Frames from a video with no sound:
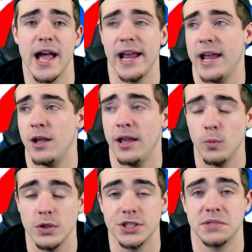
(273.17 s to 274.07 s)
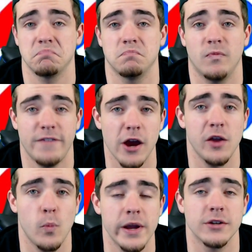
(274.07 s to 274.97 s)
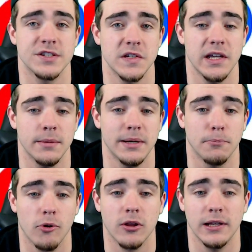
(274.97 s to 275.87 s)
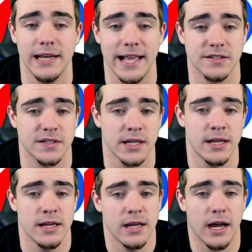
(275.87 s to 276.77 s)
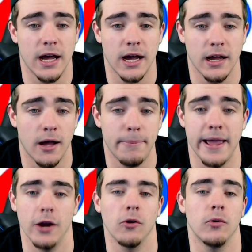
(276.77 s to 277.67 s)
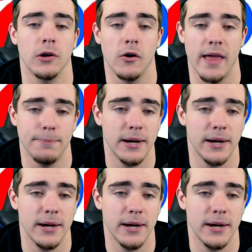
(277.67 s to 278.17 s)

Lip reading: it was very weird seeing him in Brooklyn Nets apparel and all that.